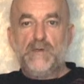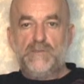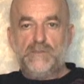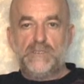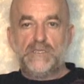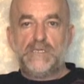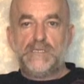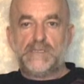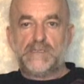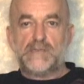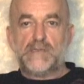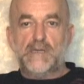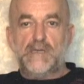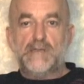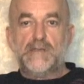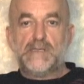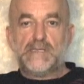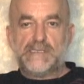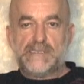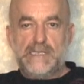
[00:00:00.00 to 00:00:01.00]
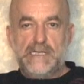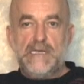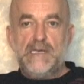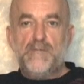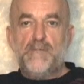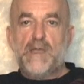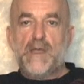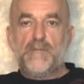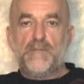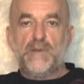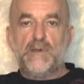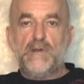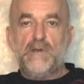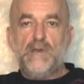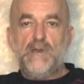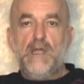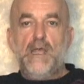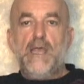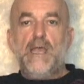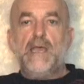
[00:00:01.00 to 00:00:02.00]
She's the sitting member,
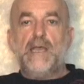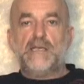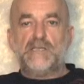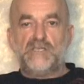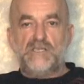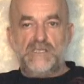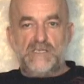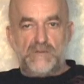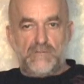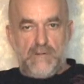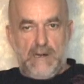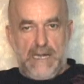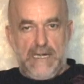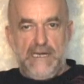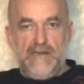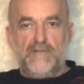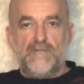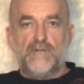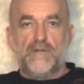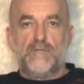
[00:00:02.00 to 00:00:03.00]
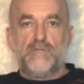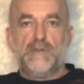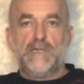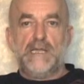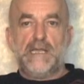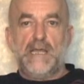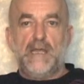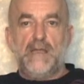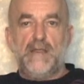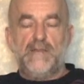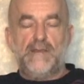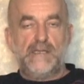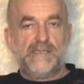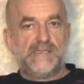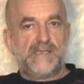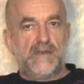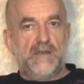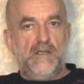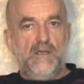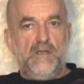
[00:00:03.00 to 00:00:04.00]
and she's running for re-election. And they
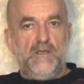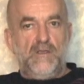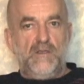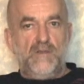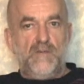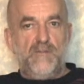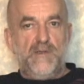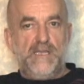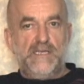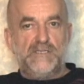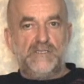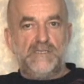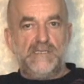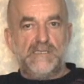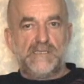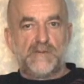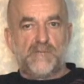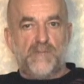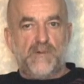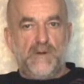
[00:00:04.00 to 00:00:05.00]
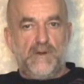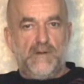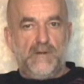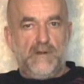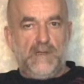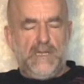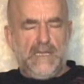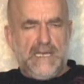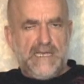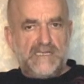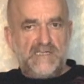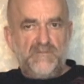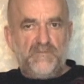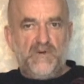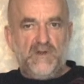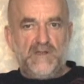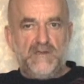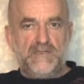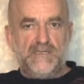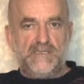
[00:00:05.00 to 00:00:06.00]
said, you mean she's an po elected
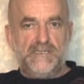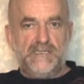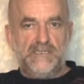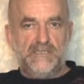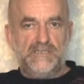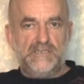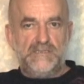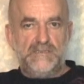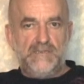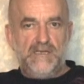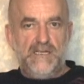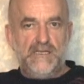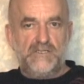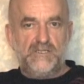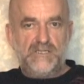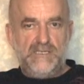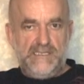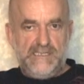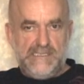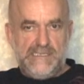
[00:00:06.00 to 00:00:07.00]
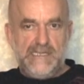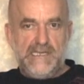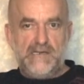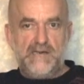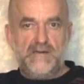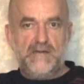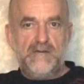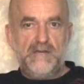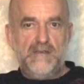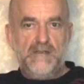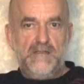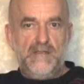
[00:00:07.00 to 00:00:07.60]
politician, and she's here